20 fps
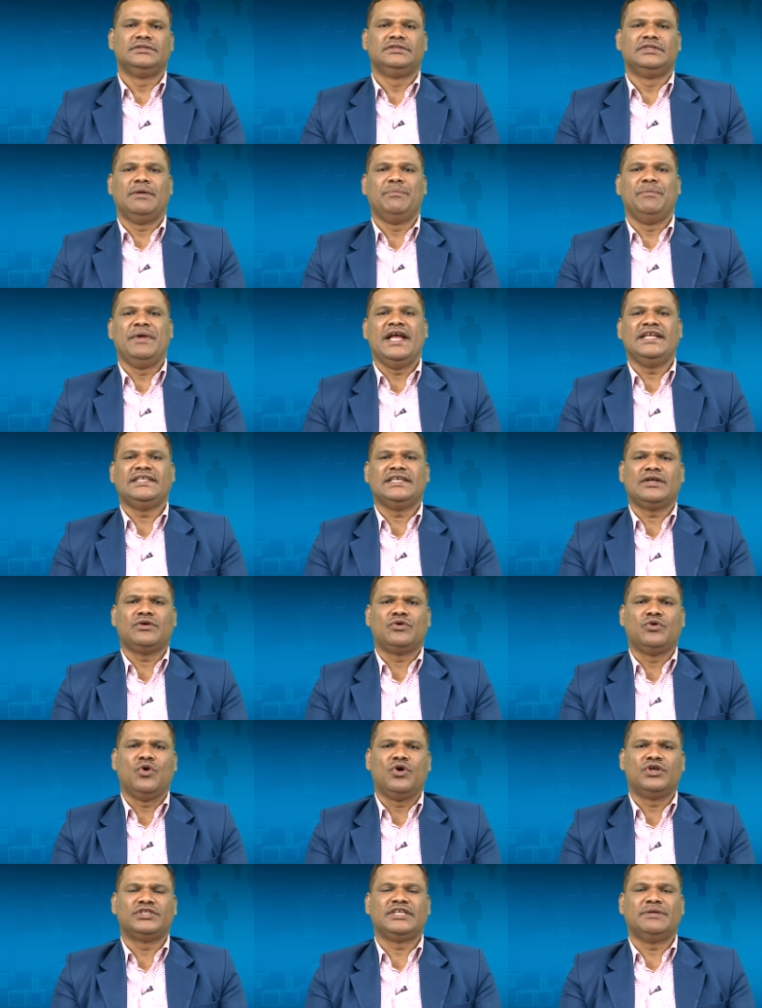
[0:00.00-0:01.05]
The major
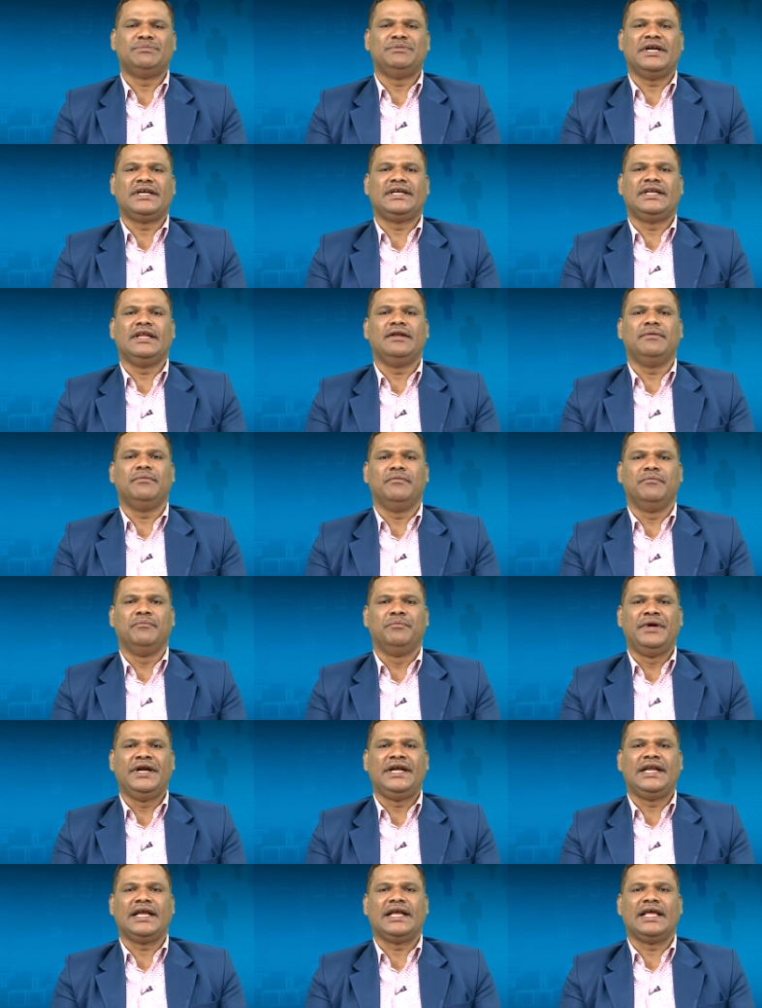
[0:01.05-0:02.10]
core subject in
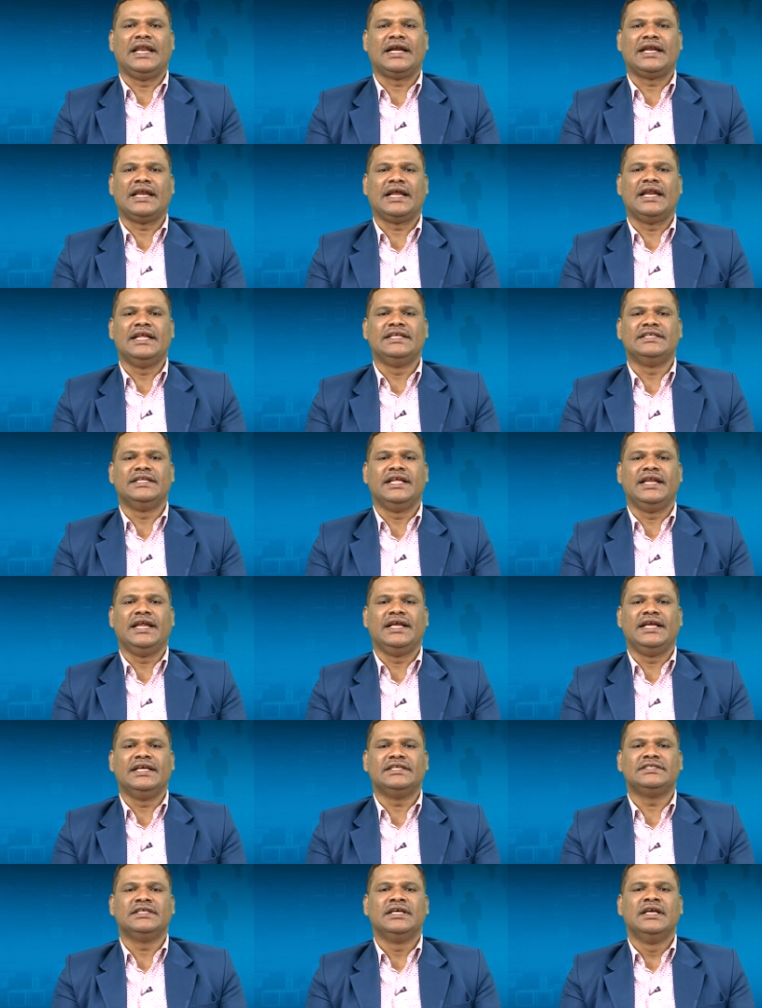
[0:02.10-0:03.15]
BTech Electrical Engineering
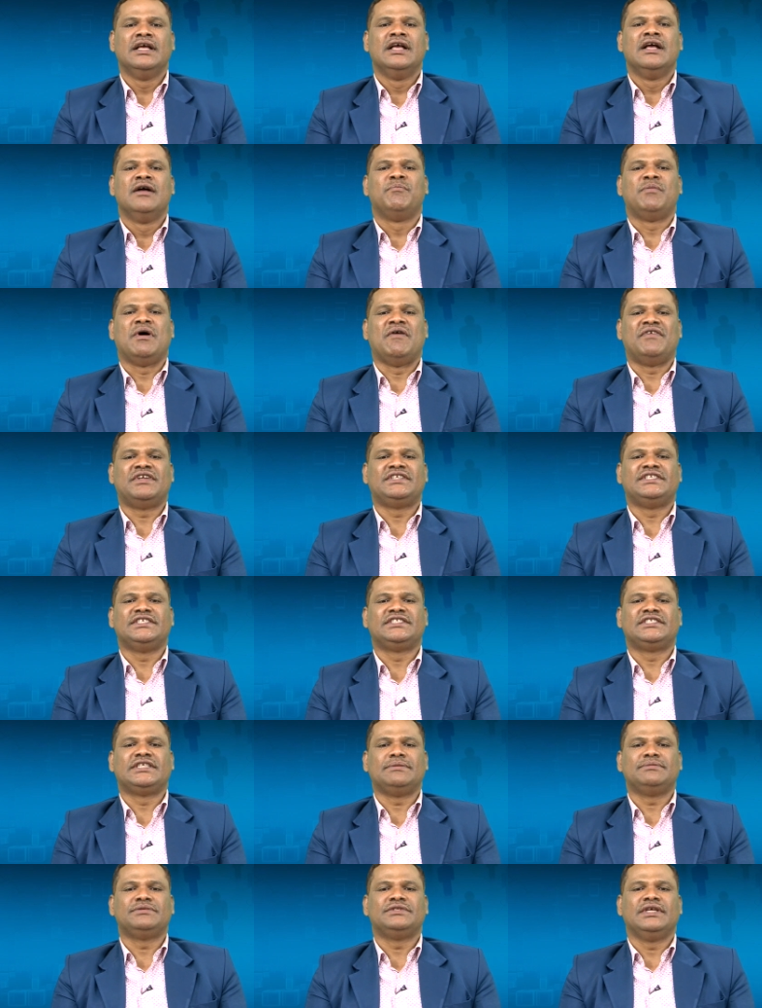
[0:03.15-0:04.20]
is power
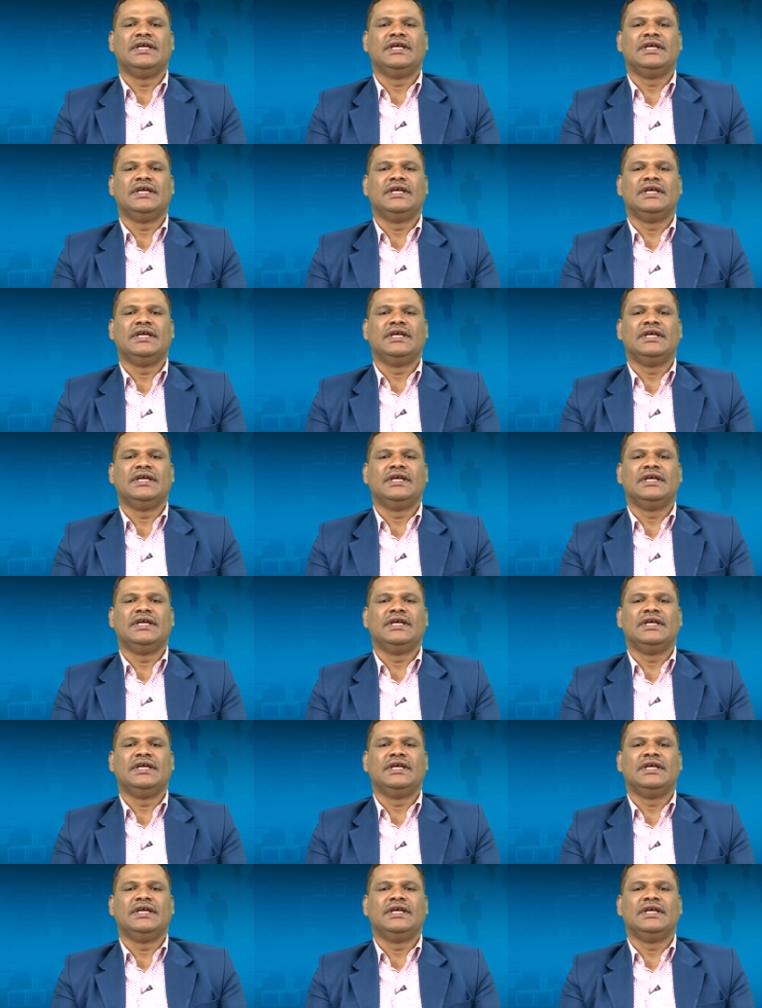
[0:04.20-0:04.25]
systems,